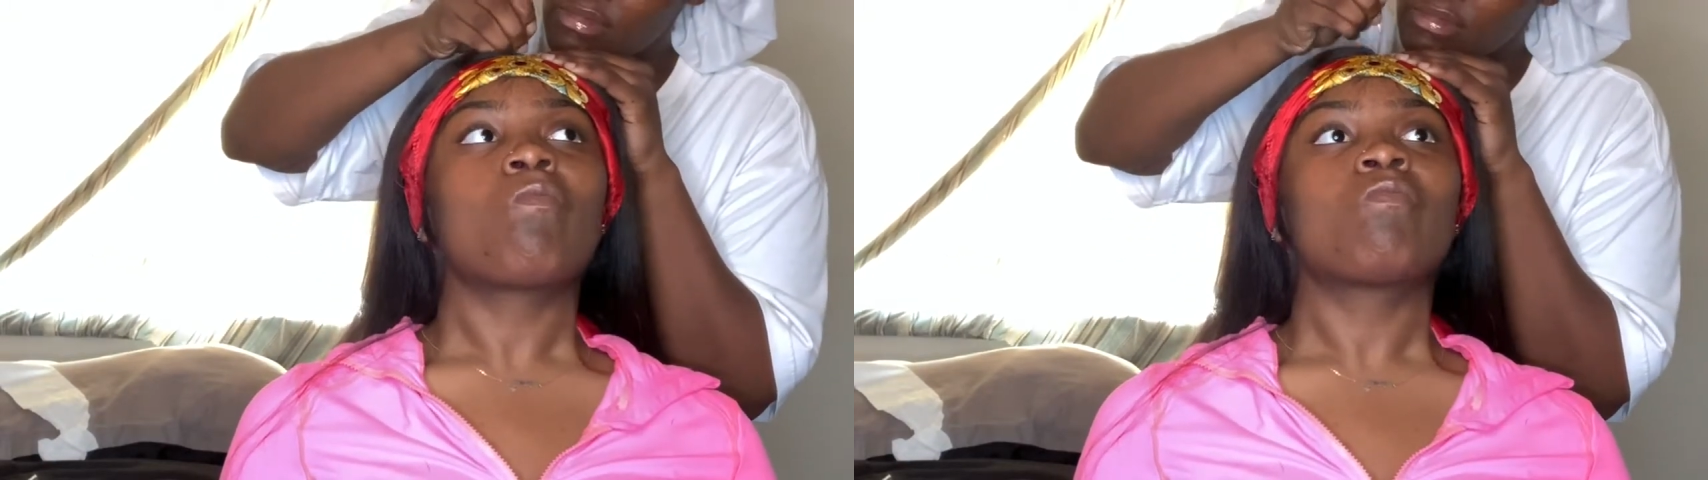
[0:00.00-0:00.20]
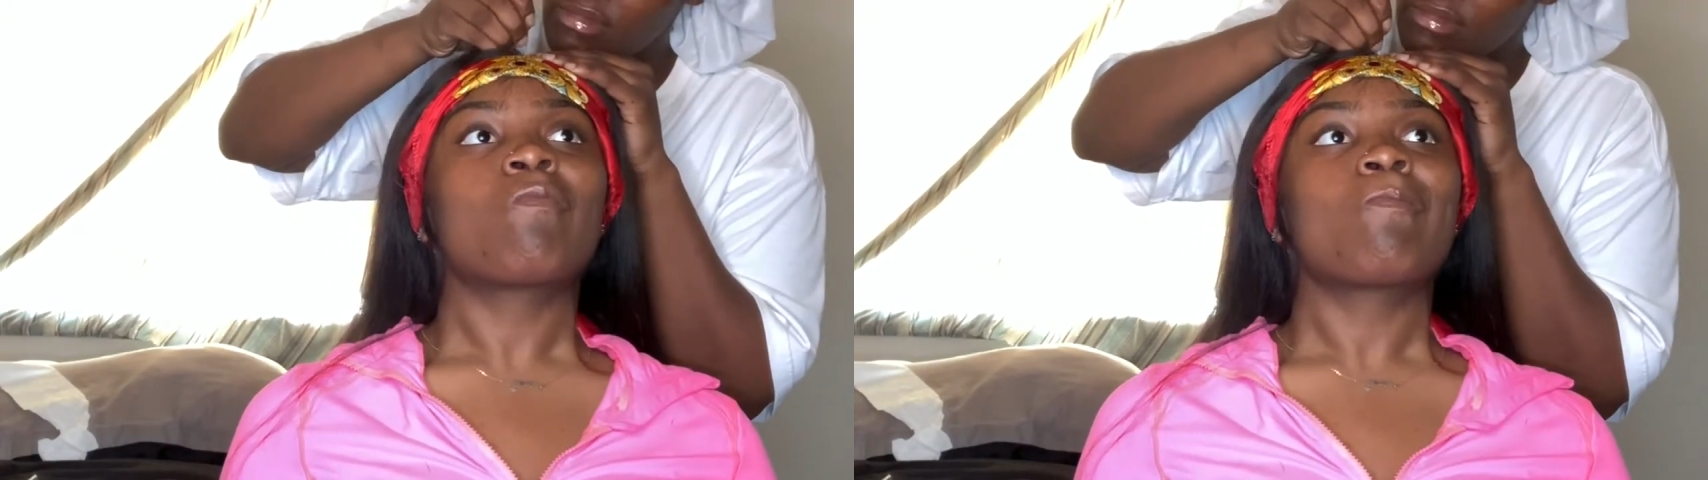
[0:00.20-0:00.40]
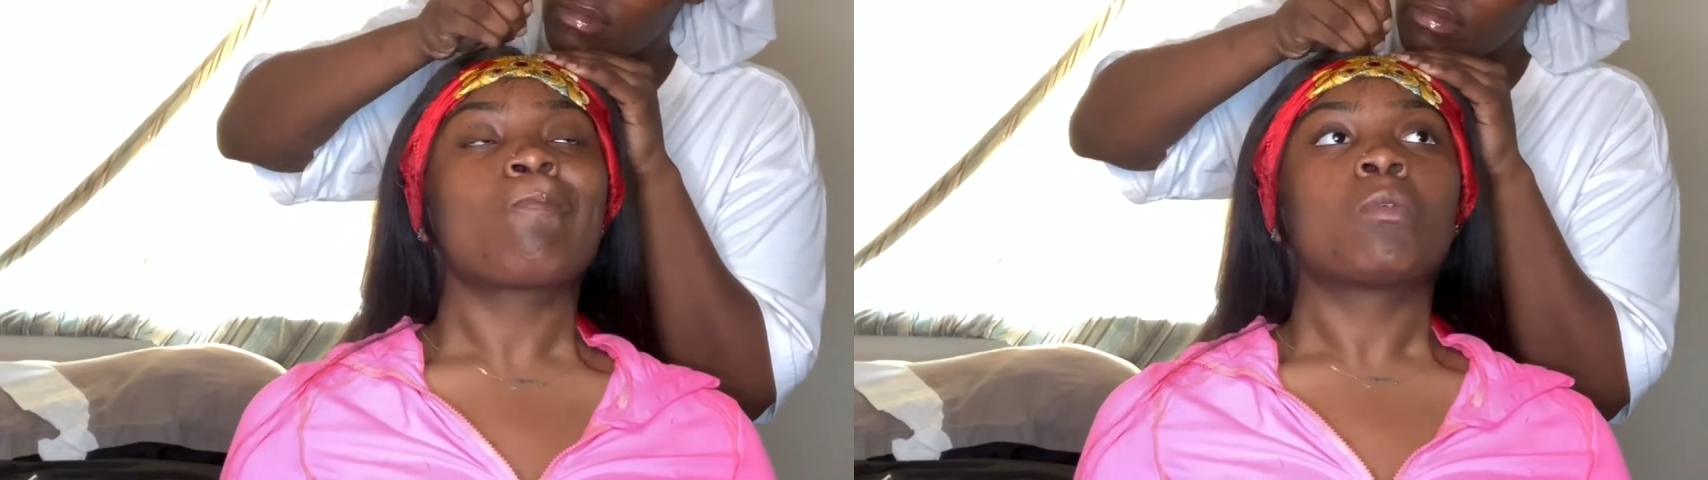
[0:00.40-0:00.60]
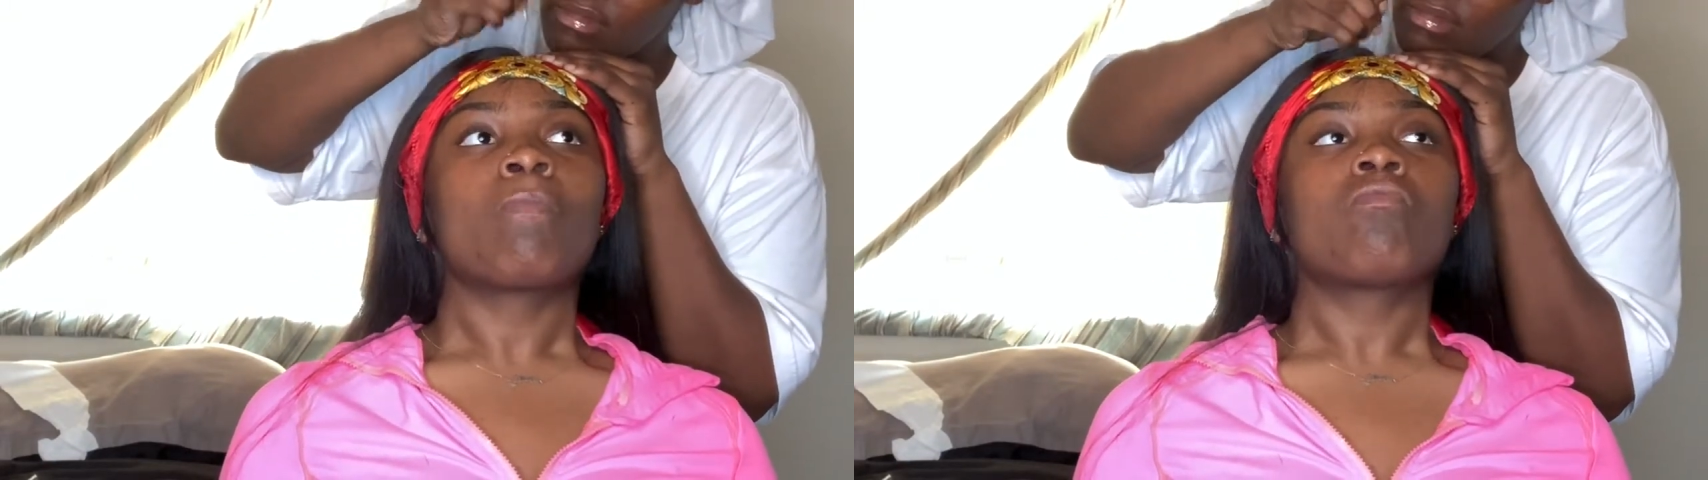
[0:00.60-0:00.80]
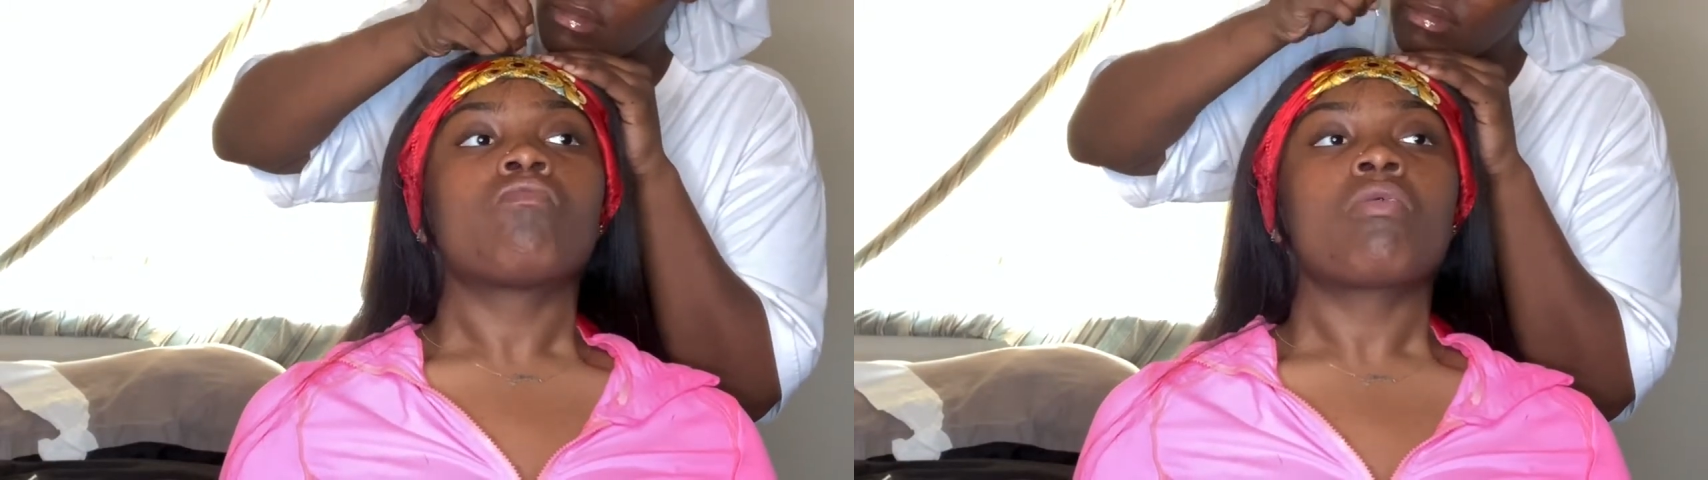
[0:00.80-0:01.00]
I had to
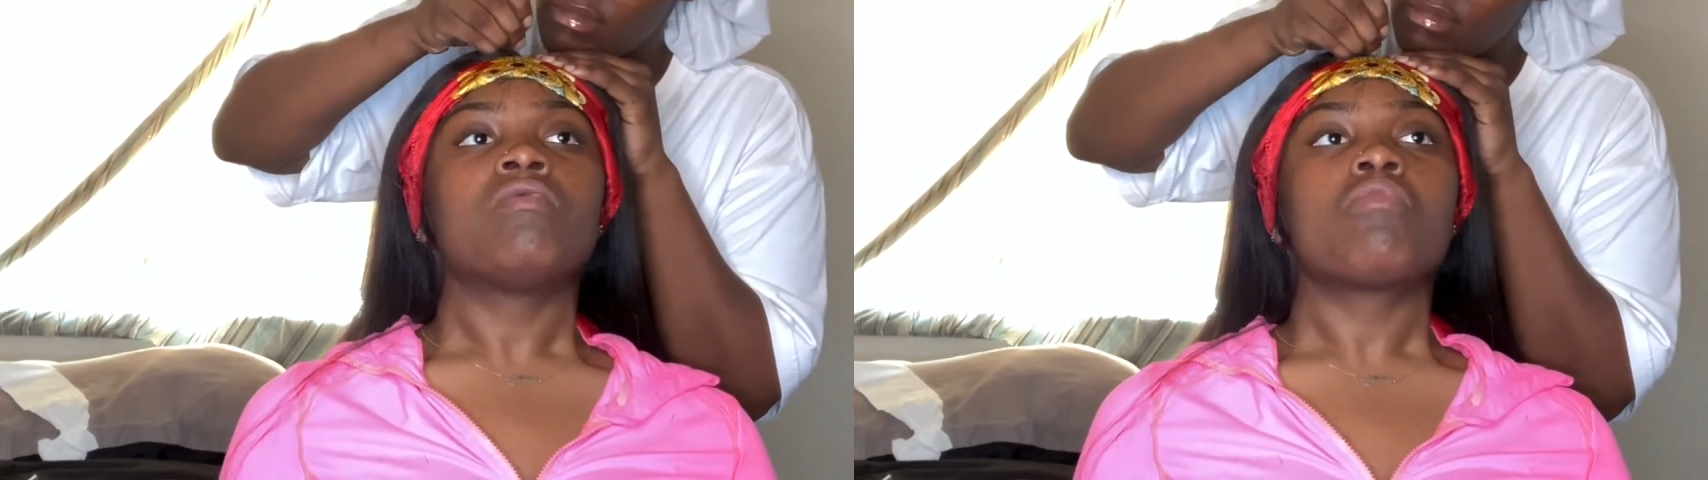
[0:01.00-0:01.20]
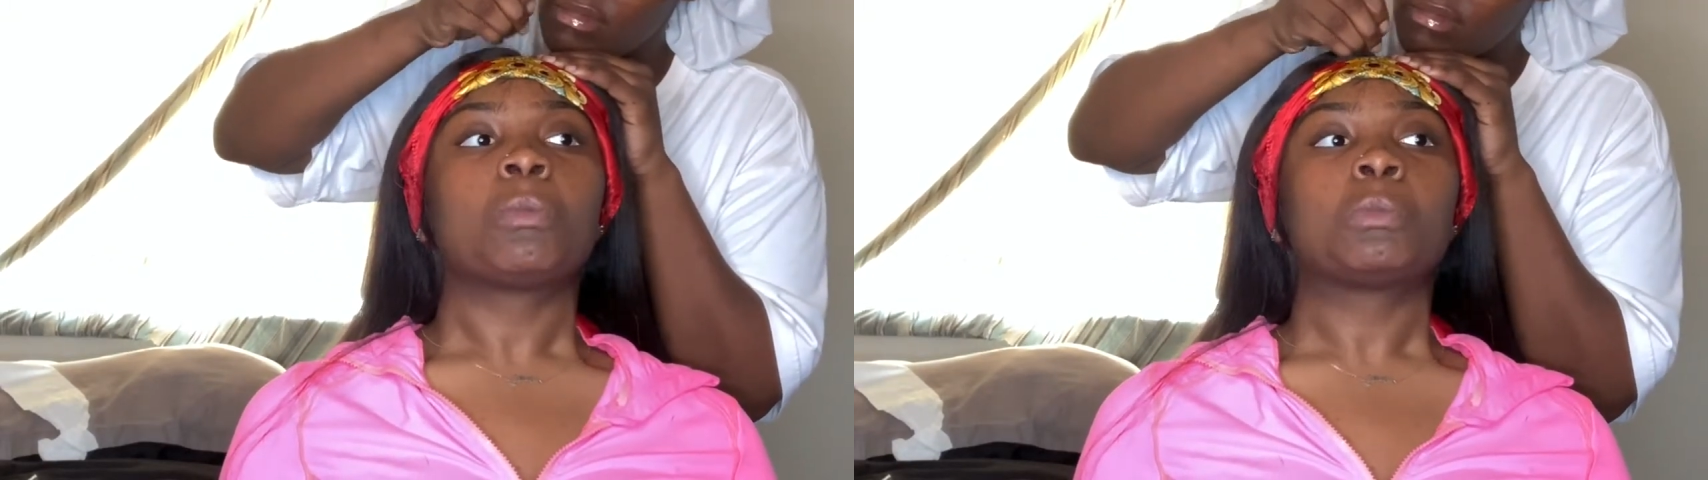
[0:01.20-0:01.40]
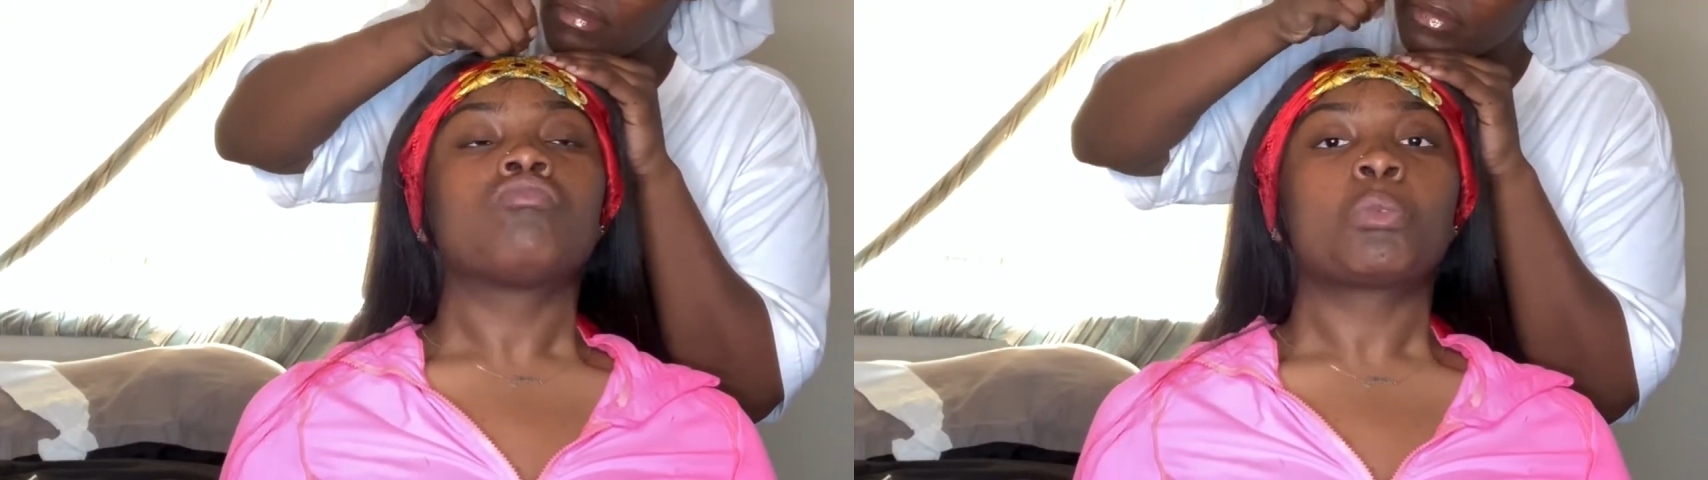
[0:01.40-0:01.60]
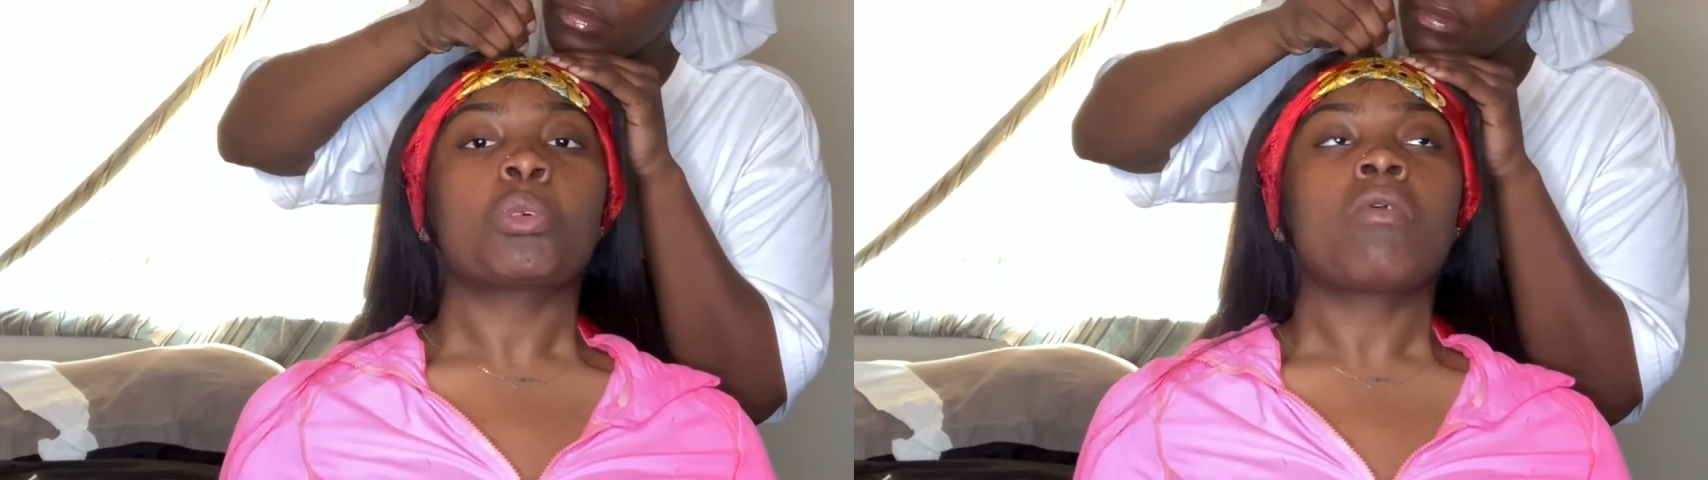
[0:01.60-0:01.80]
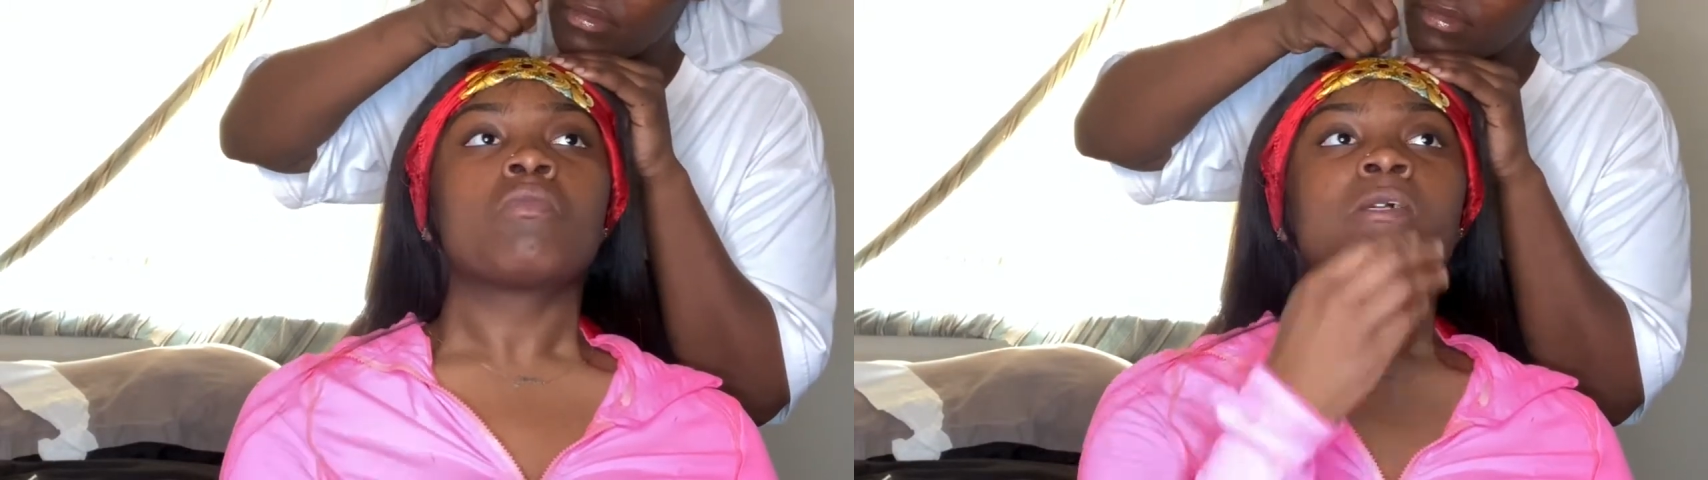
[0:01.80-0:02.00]
pluck the part a
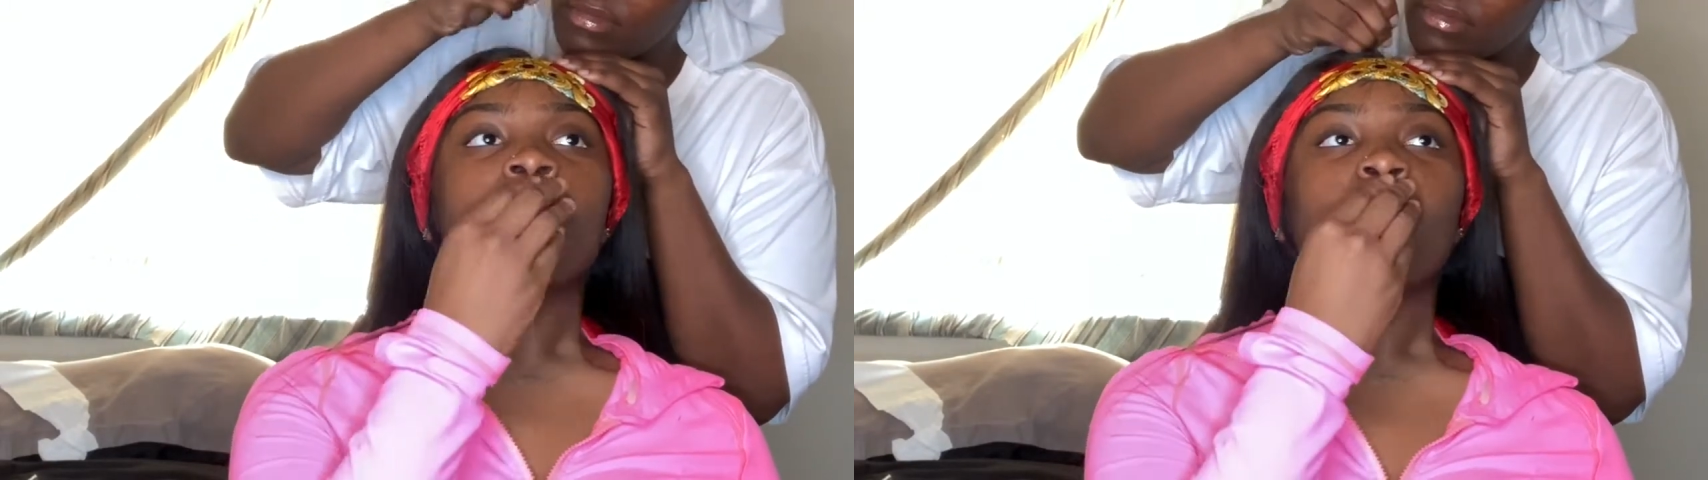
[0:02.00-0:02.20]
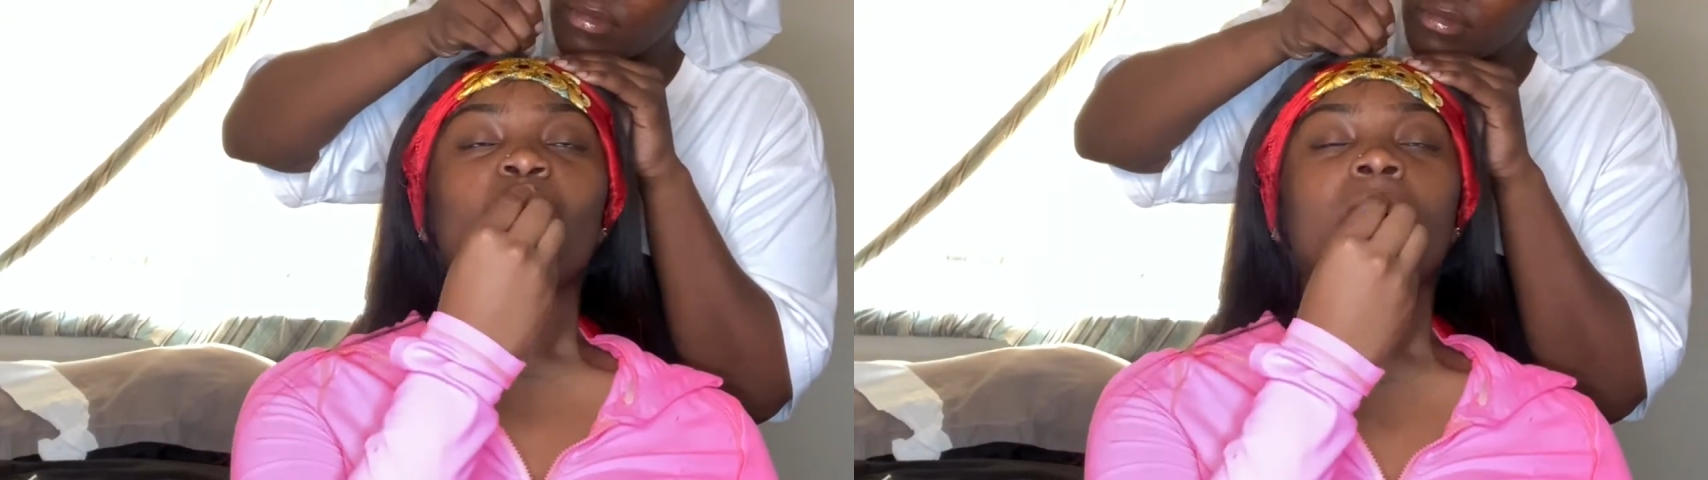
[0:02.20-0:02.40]
little bit